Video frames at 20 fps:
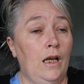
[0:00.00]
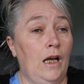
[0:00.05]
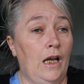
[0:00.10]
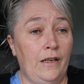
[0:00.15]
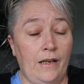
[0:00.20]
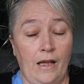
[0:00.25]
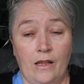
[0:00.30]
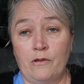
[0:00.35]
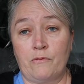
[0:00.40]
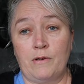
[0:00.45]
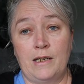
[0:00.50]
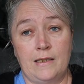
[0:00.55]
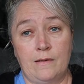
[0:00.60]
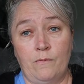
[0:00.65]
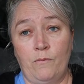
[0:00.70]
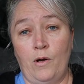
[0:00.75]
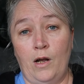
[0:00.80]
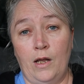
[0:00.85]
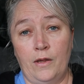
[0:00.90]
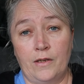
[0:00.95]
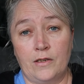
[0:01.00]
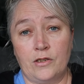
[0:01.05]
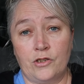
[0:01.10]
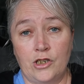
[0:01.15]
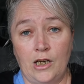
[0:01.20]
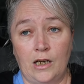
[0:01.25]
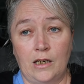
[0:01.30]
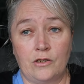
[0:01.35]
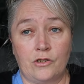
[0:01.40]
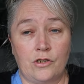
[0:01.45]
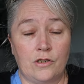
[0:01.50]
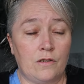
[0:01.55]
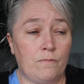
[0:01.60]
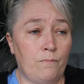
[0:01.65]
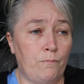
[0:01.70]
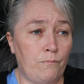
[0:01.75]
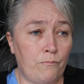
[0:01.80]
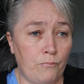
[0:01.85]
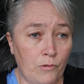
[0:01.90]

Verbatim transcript: another reason why this challenge is